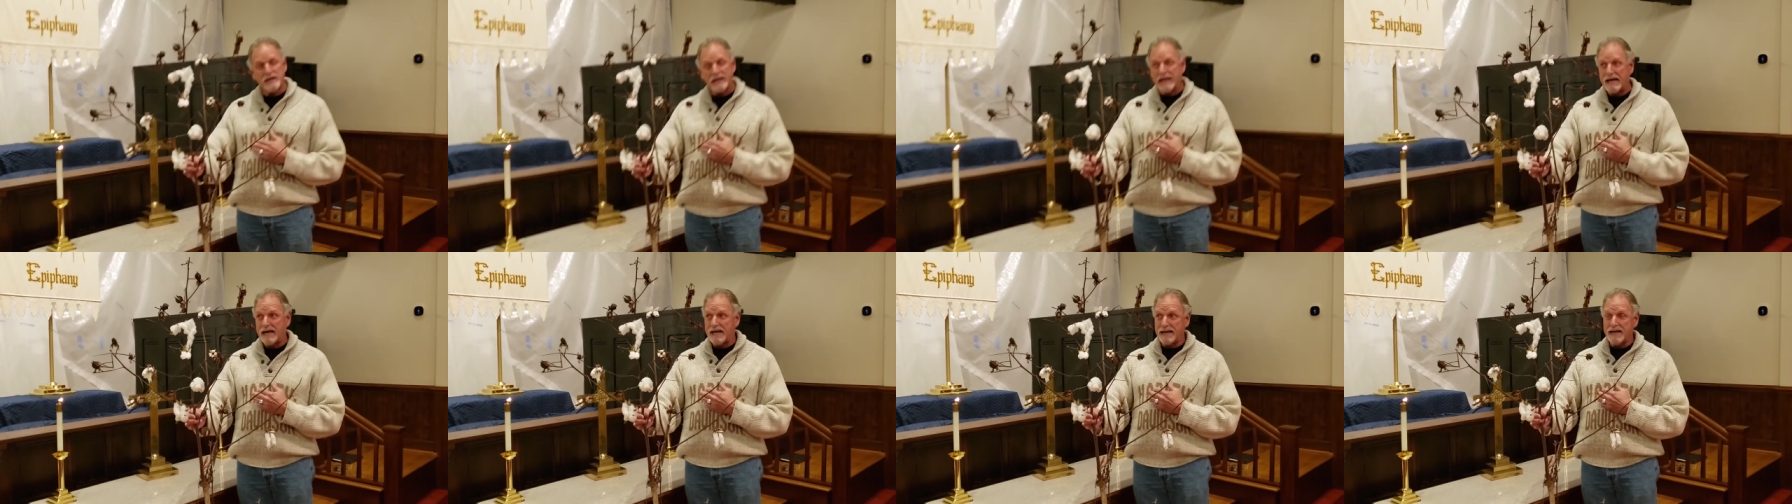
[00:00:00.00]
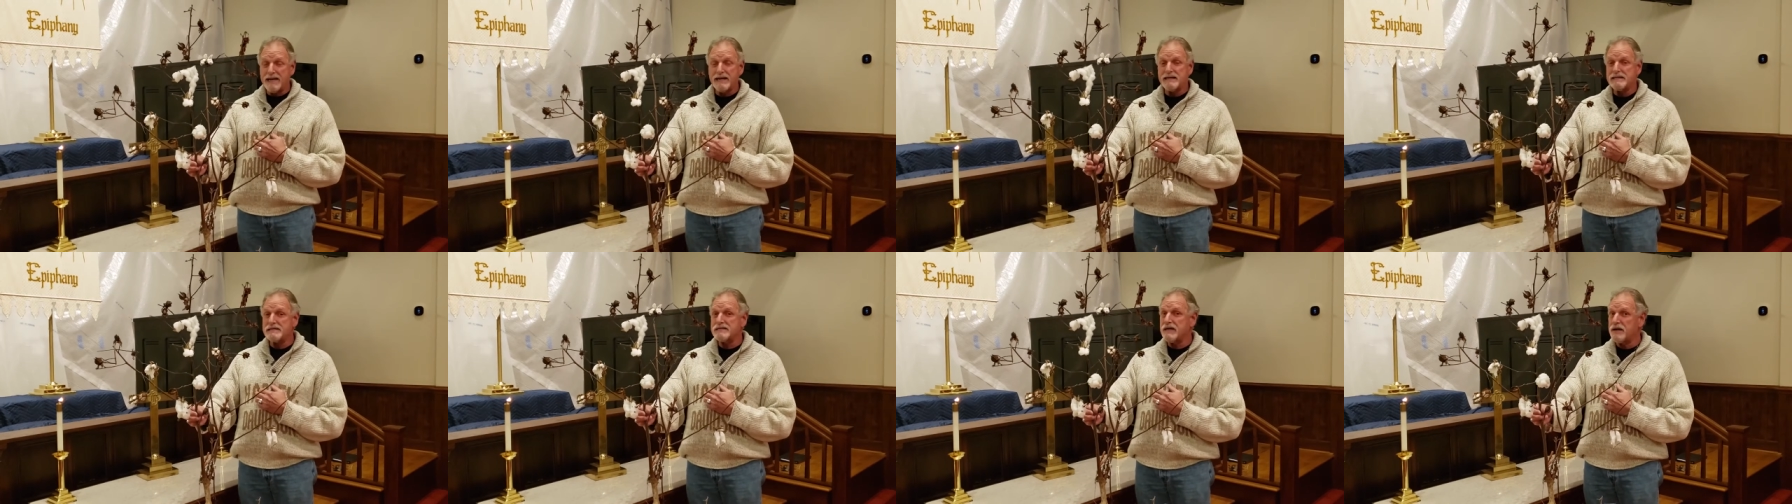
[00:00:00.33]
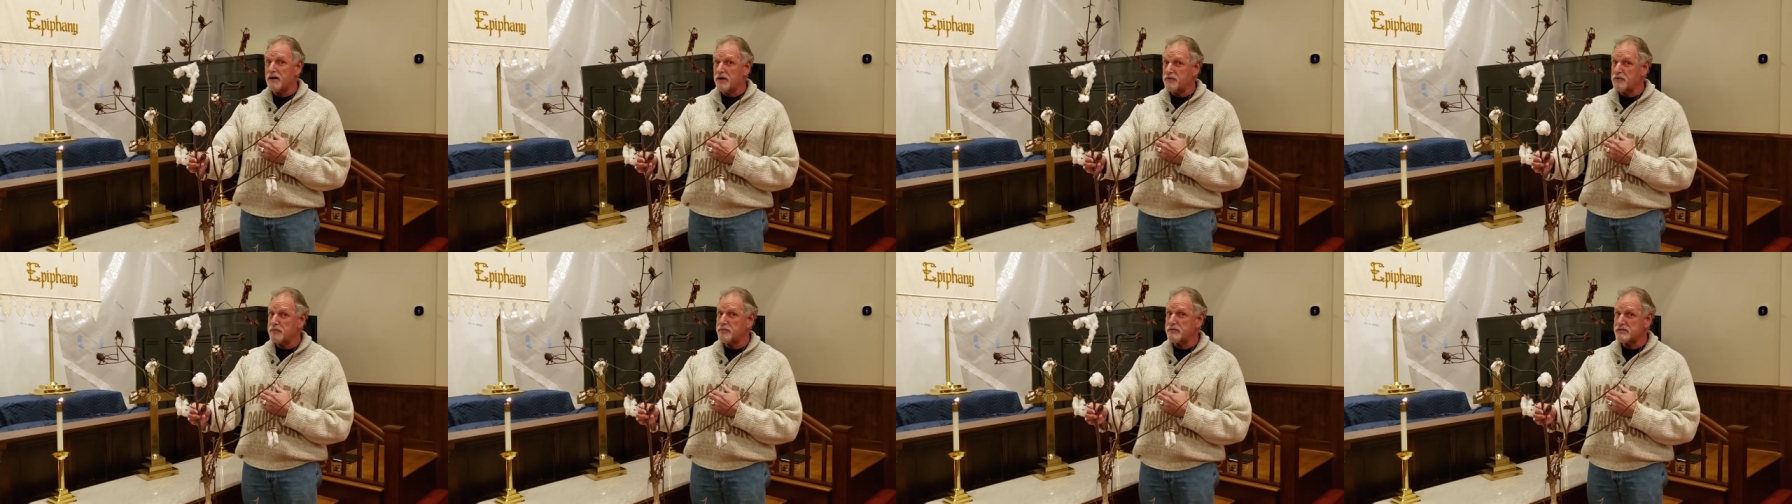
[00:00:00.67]
and it is
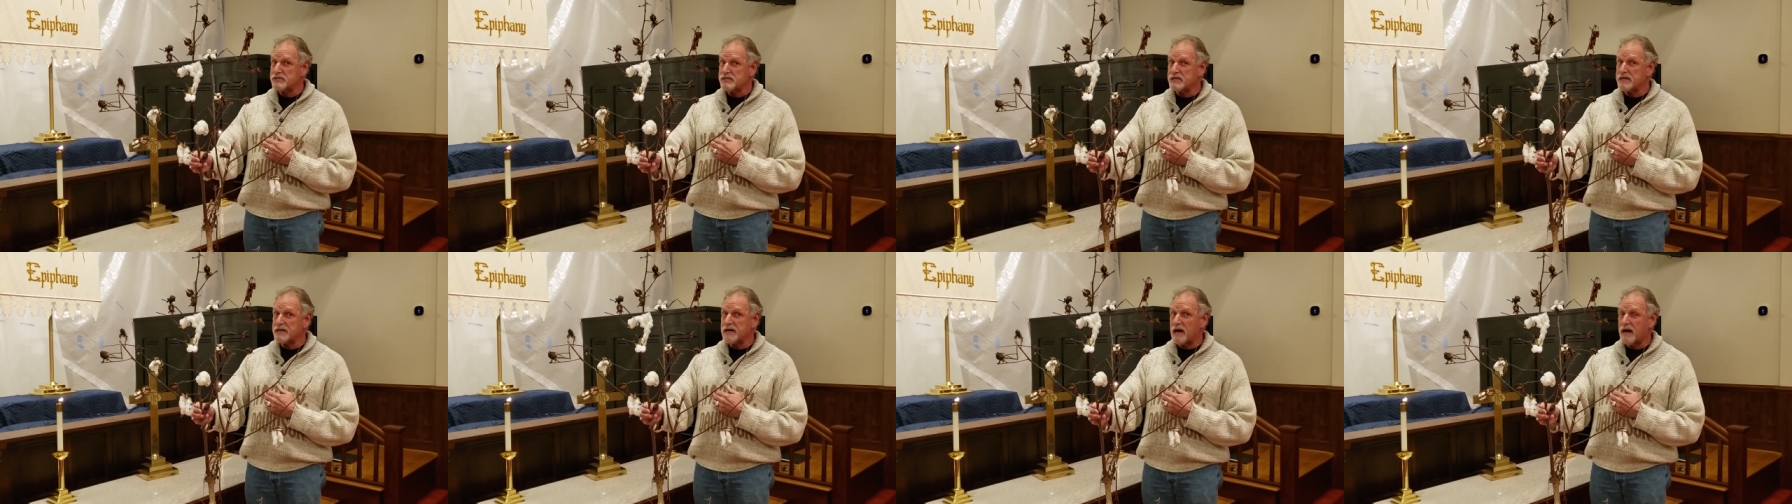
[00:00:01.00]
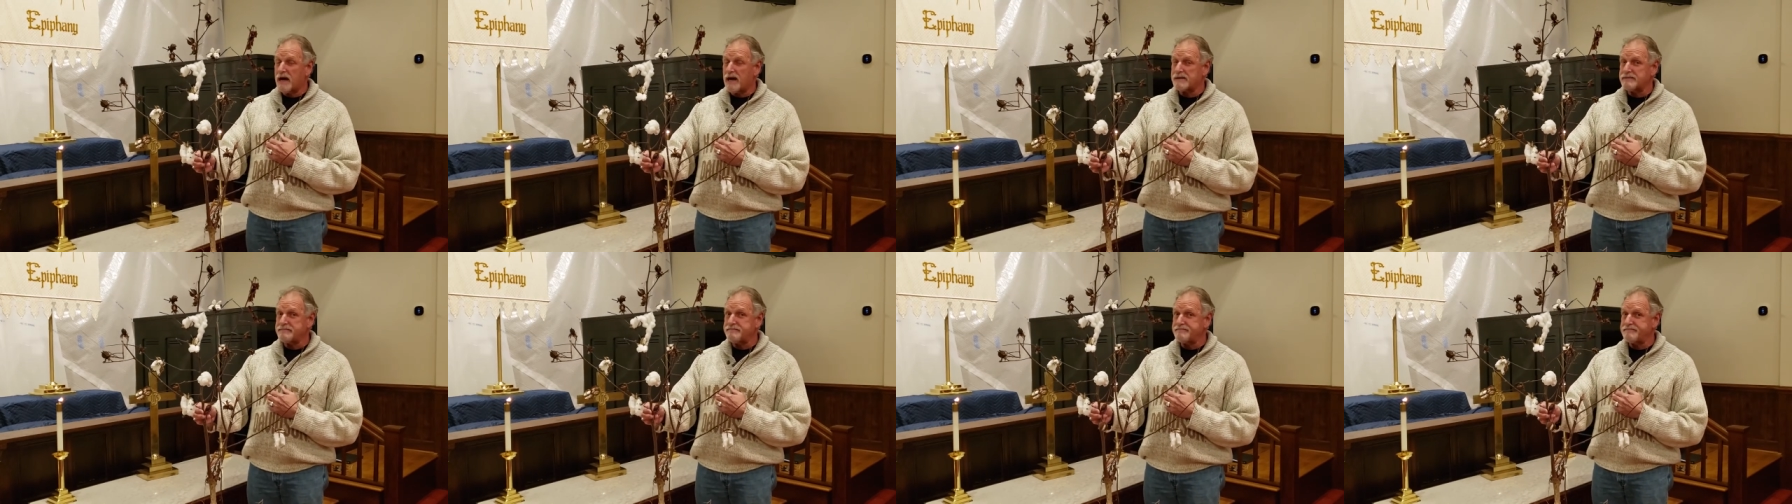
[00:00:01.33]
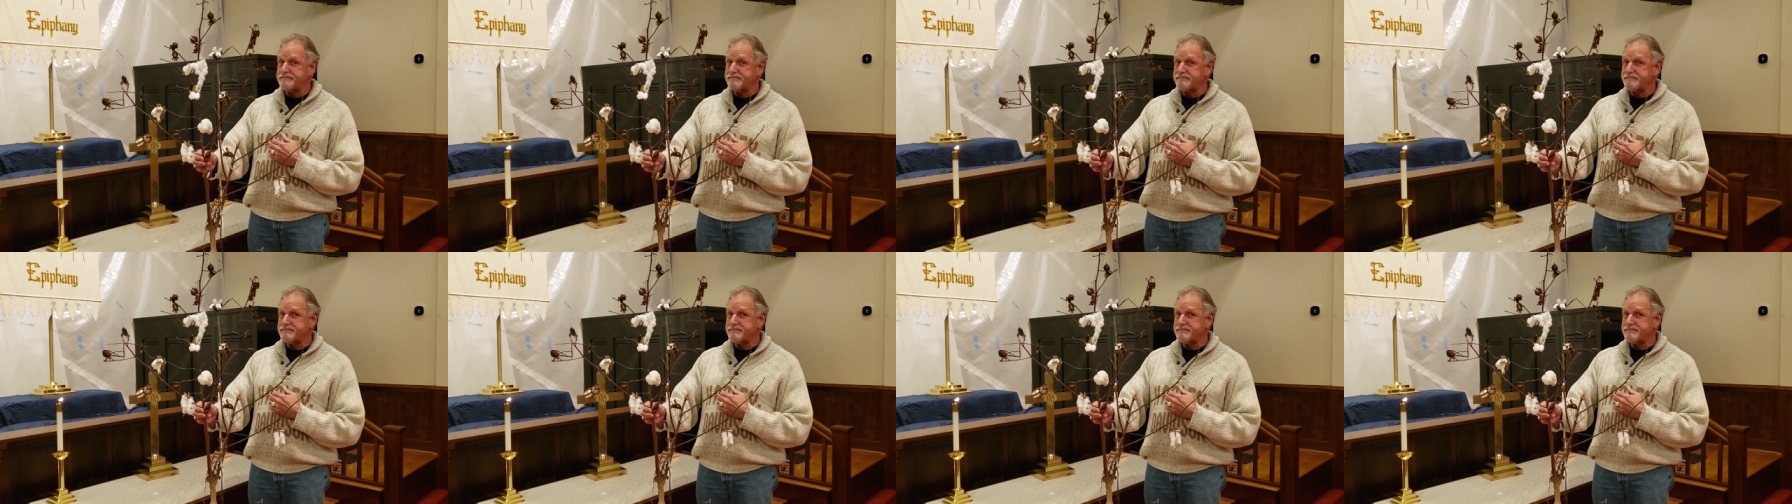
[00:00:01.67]
100% cotton.